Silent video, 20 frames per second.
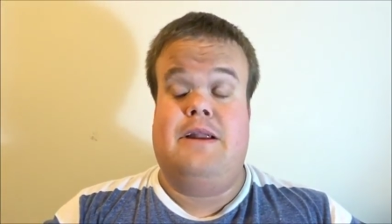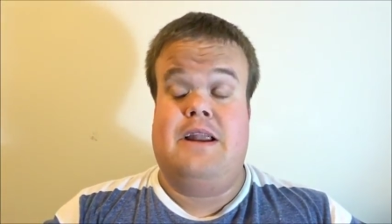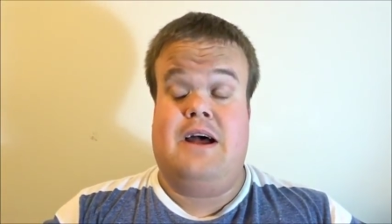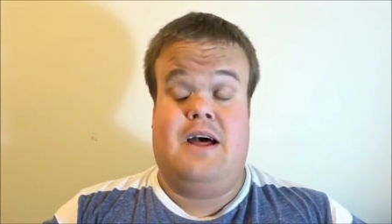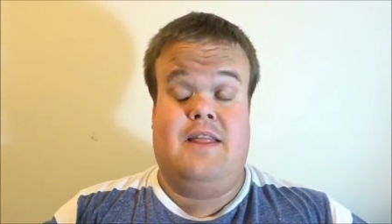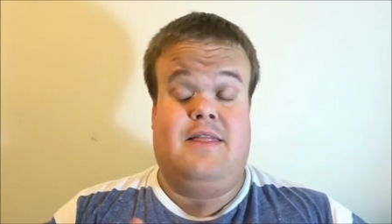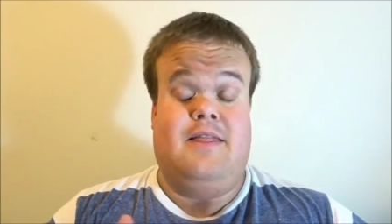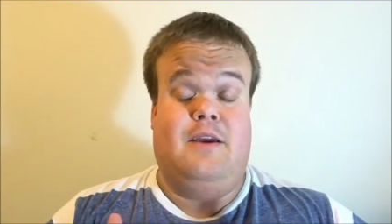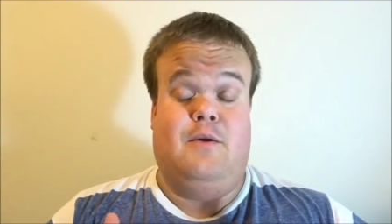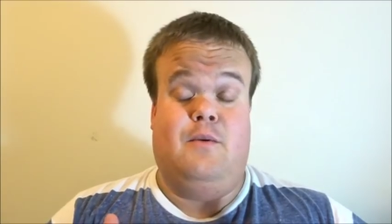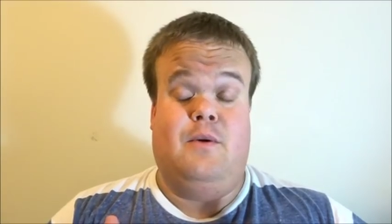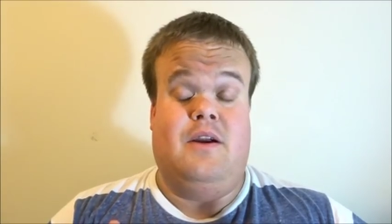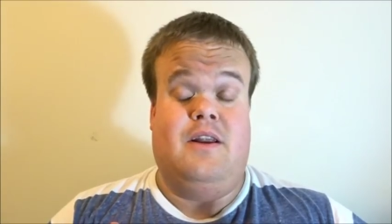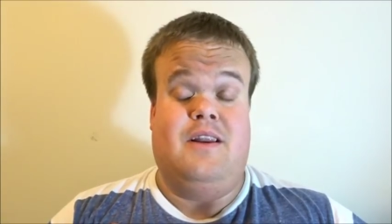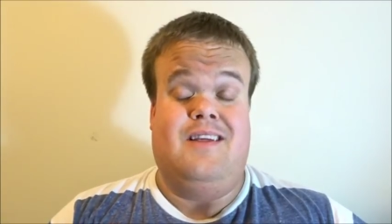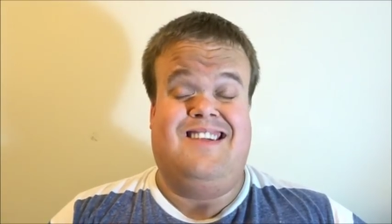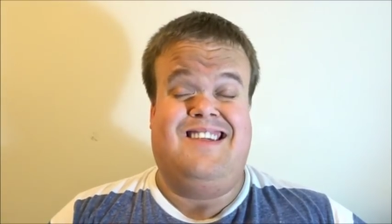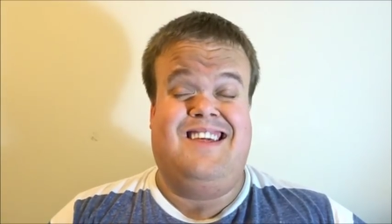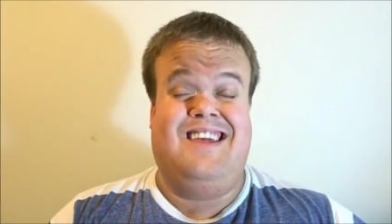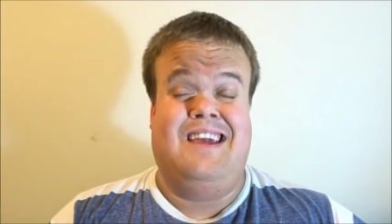And I think we're going
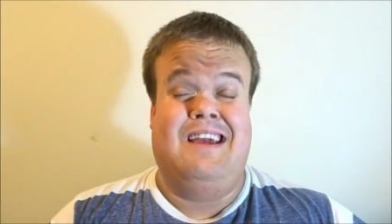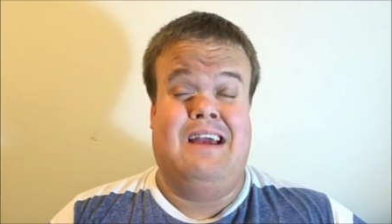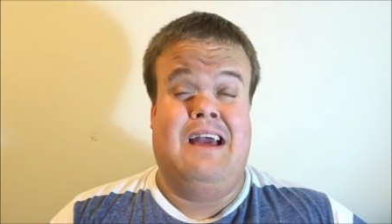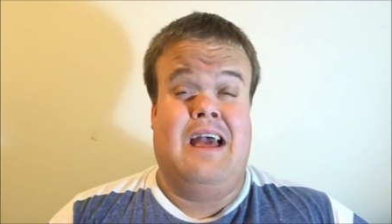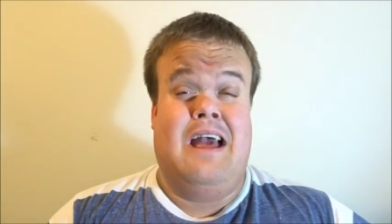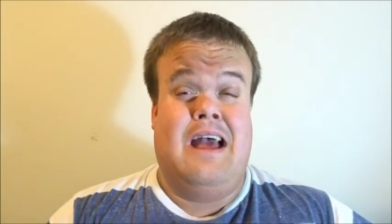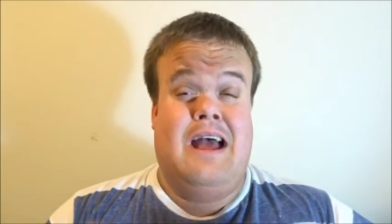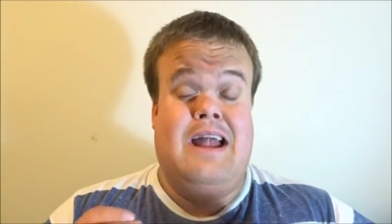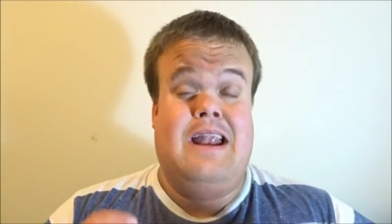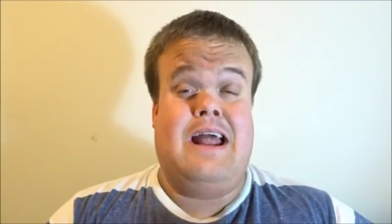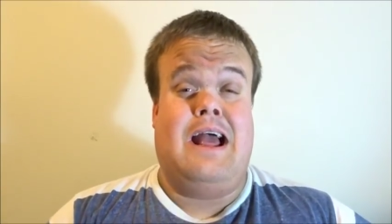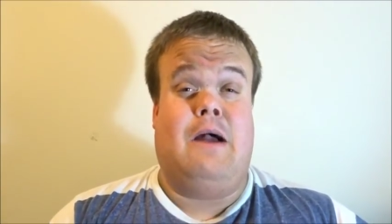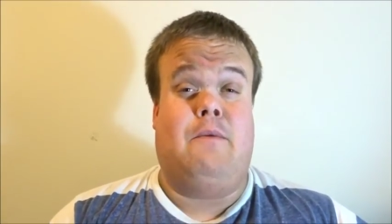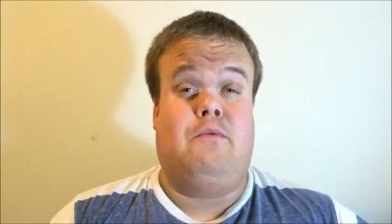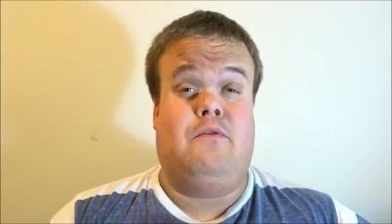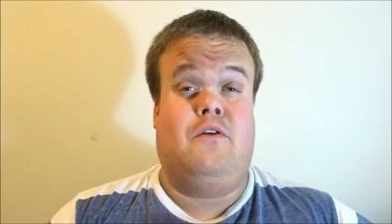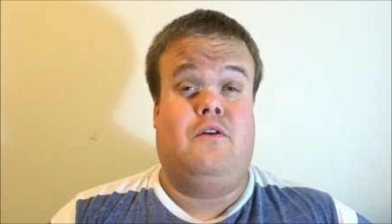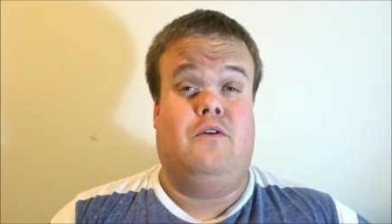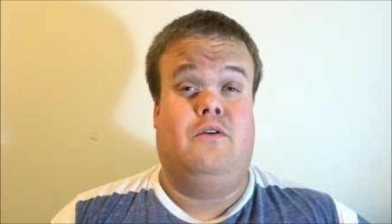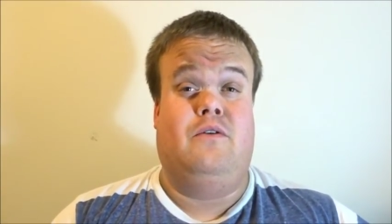to see an
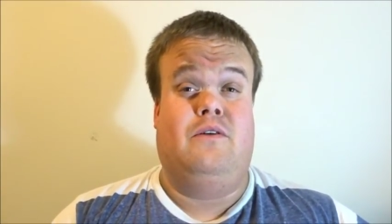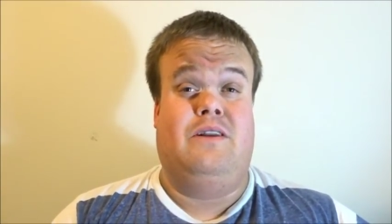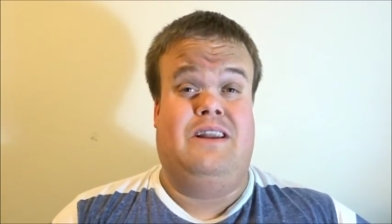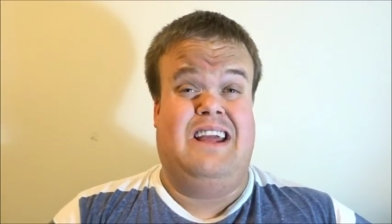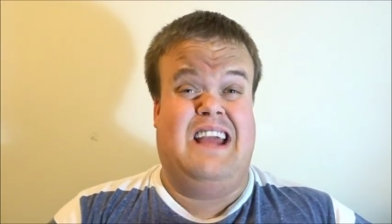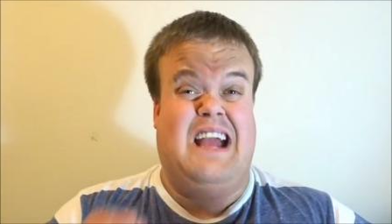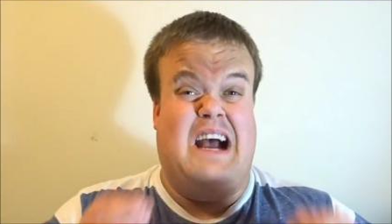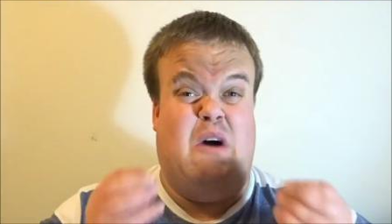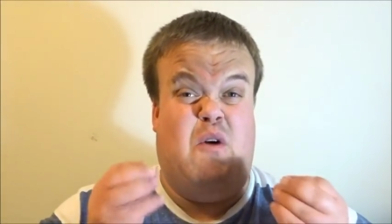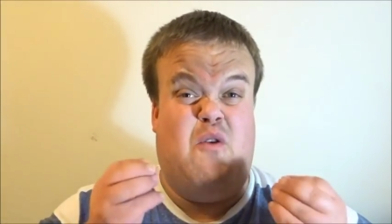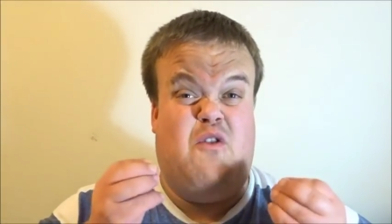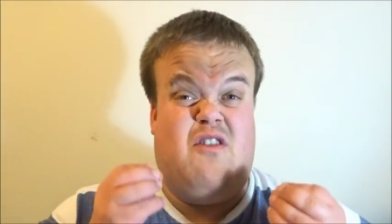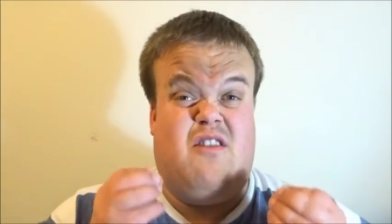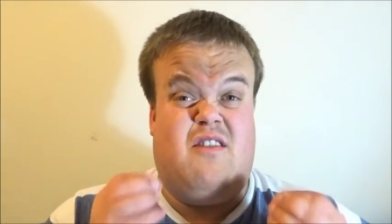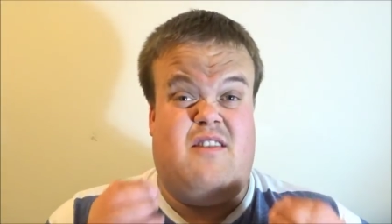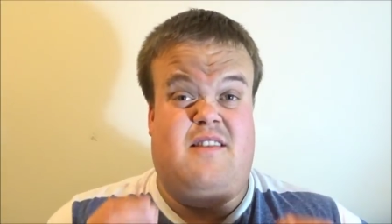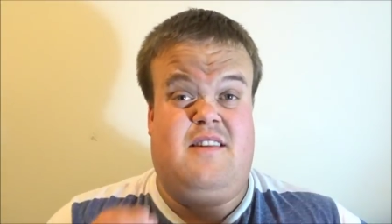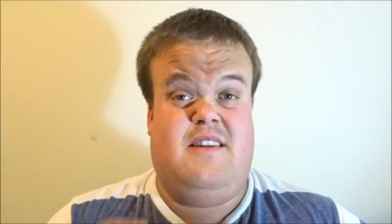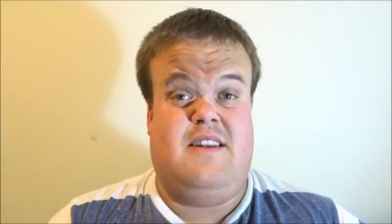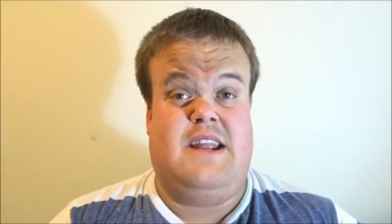absolutely
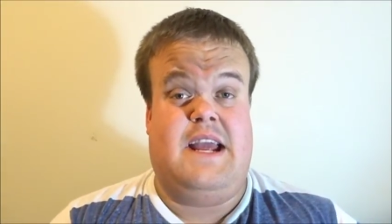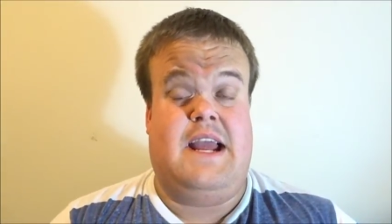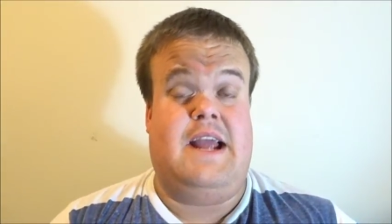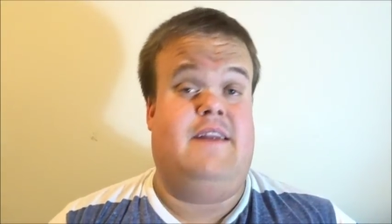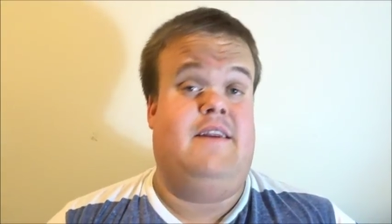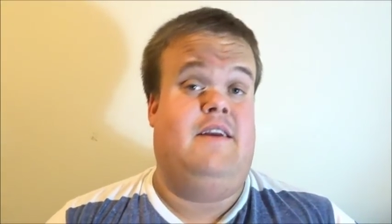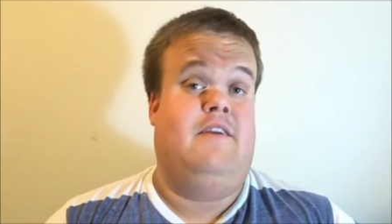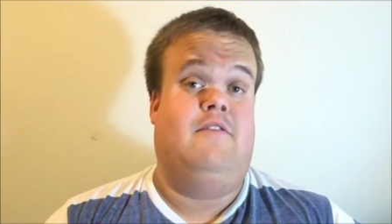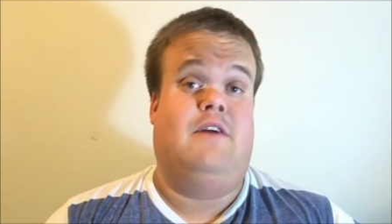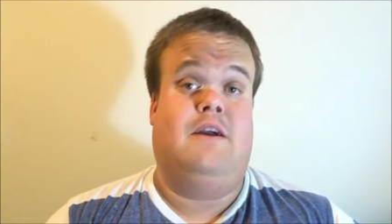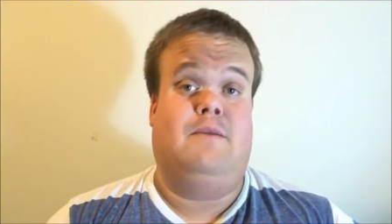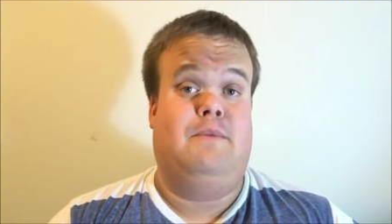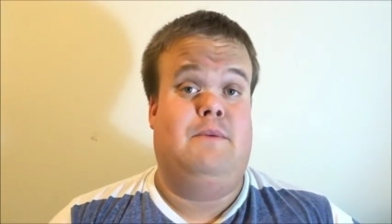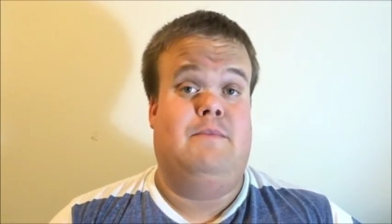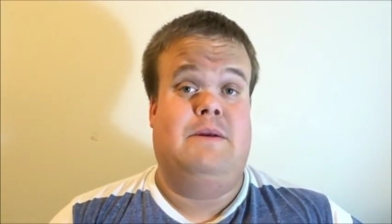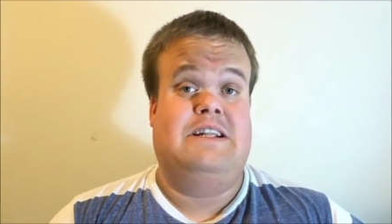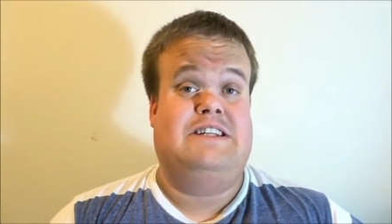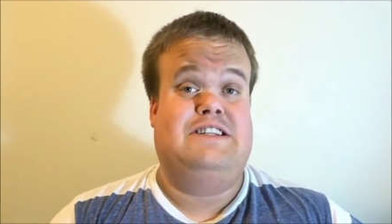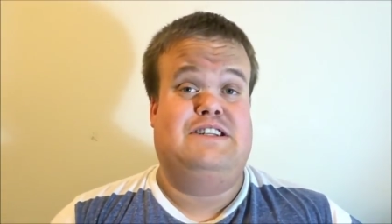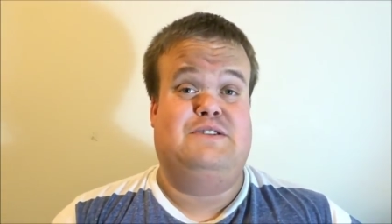outstanding rugby
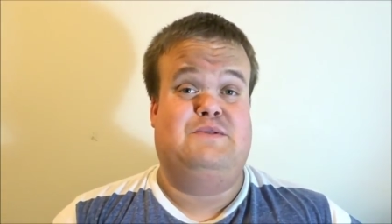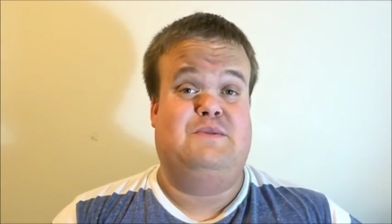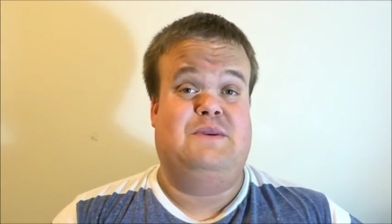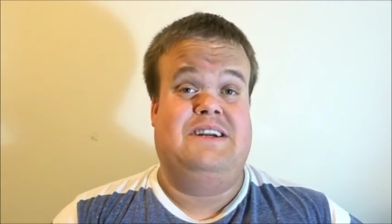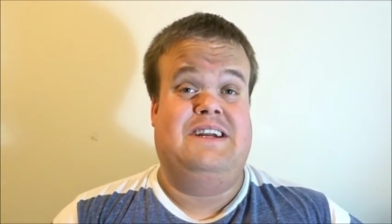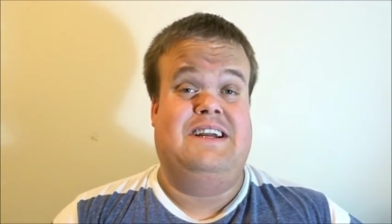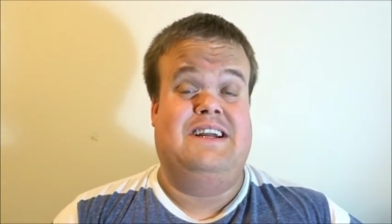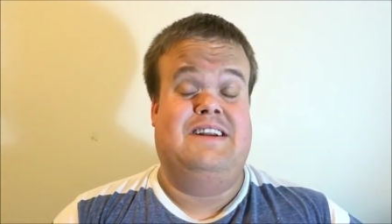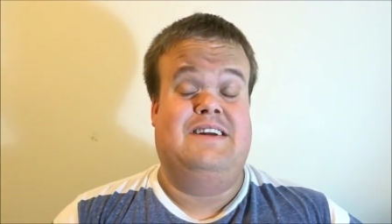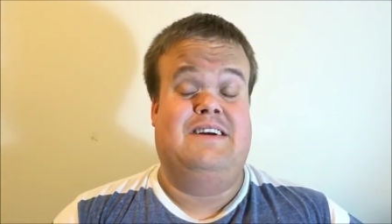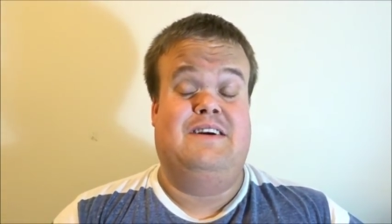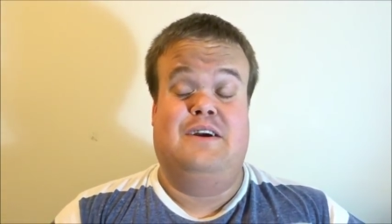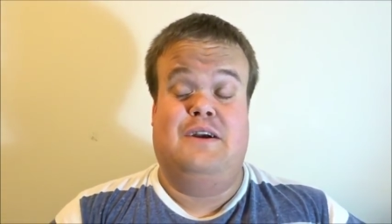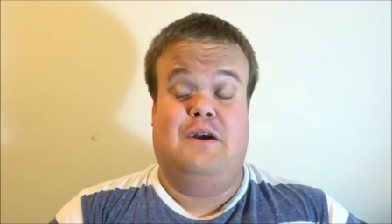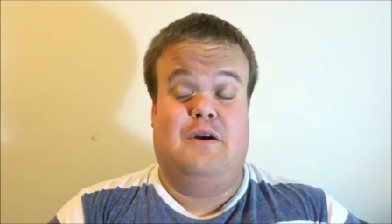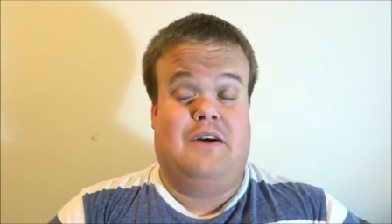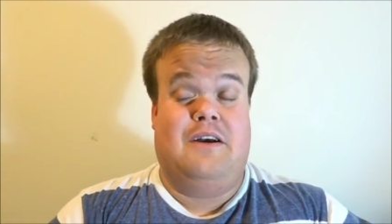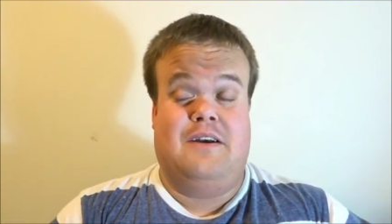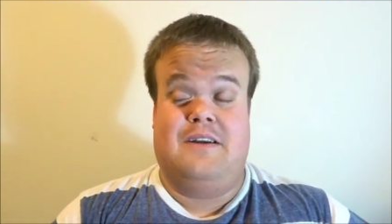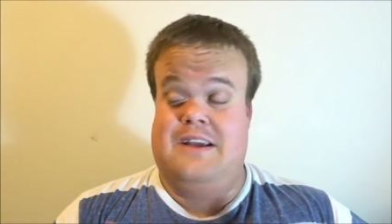match this weekend.
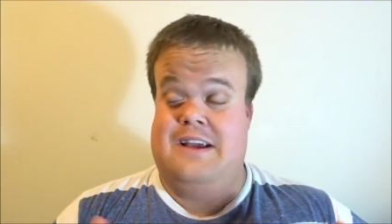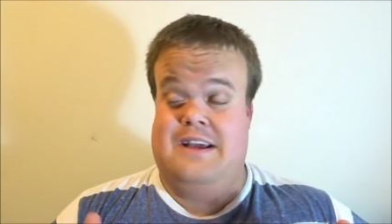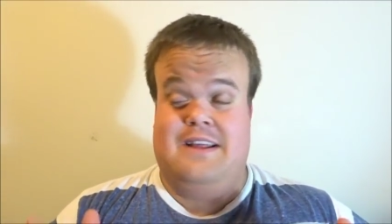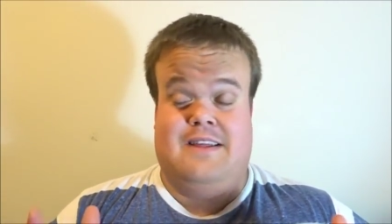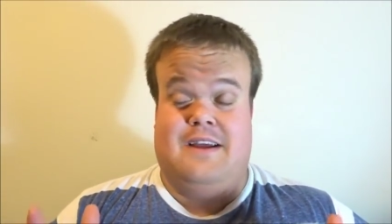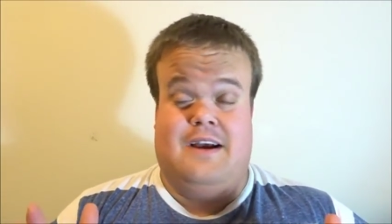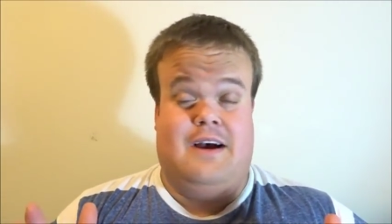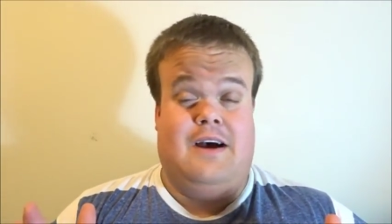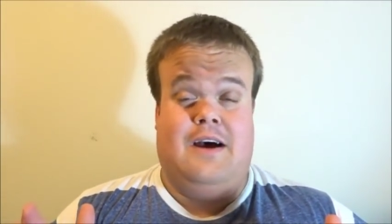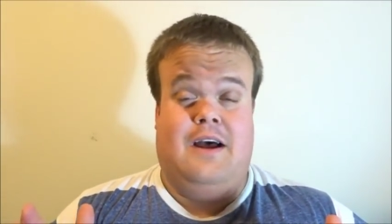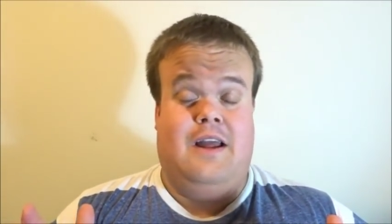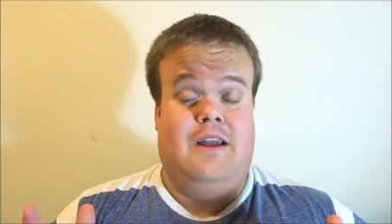It's, oh,